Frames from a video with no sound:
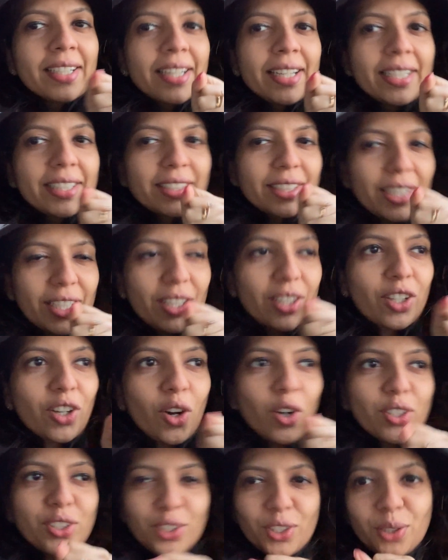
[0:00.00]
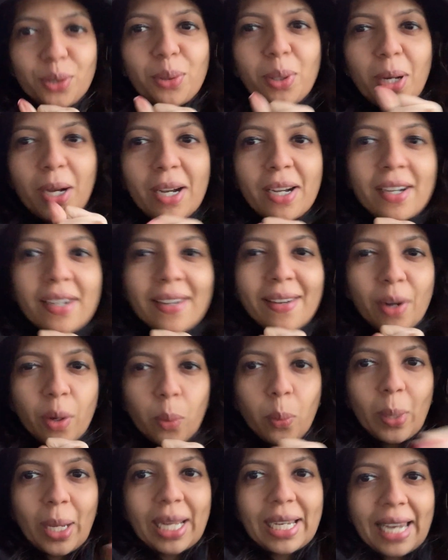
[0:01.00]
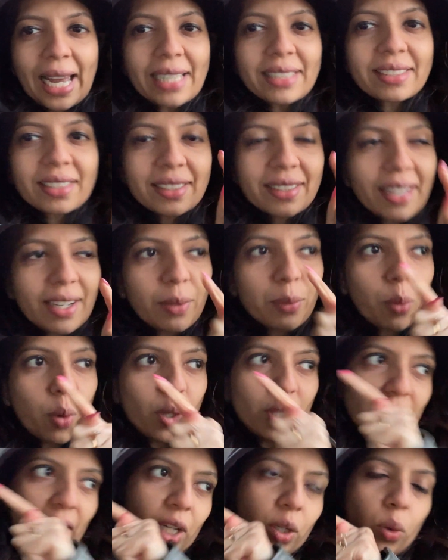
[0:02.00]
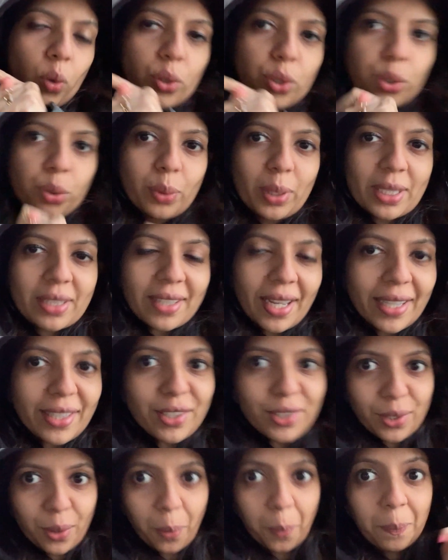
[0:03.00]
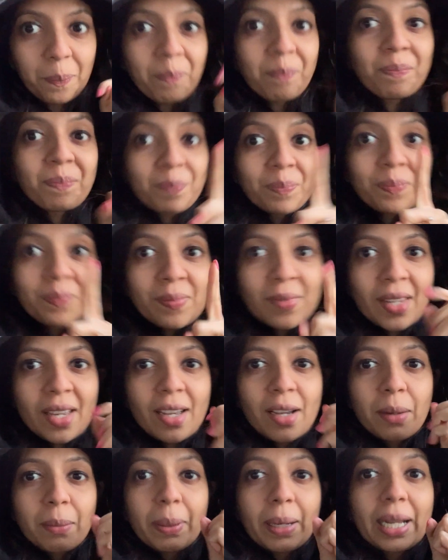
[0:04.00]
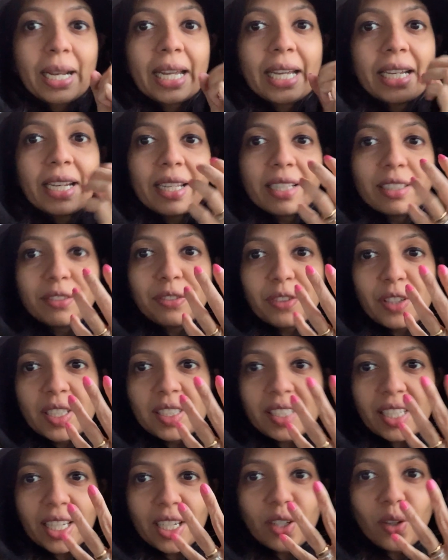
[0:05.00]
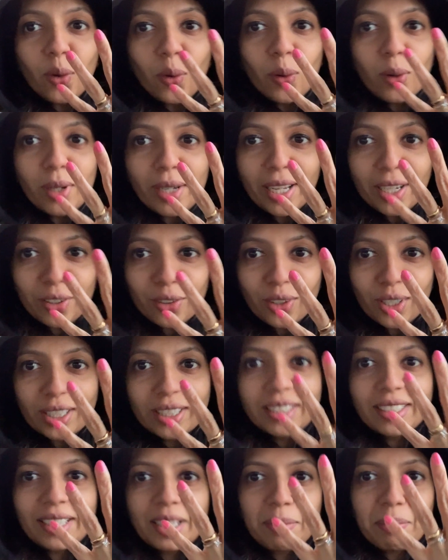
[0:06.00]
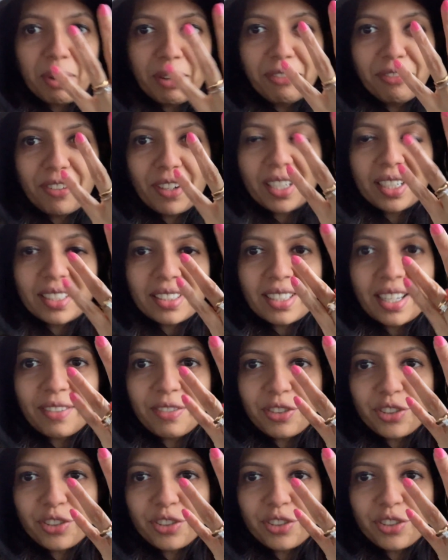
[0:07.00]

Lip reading: it's gonna cost you way lesser than what they quote you inside. So, but it is freezing cold, and you can see my fingers have